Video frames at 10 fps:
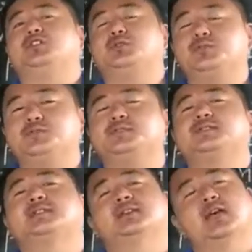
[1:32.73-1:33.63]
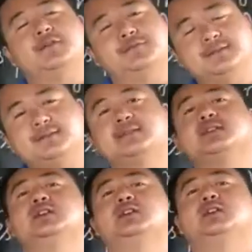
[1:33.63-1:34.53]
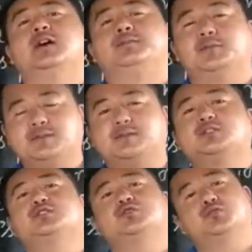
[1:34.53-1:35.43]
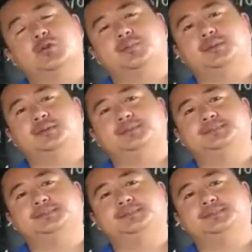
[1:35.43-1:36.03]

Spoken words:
use apostrophe.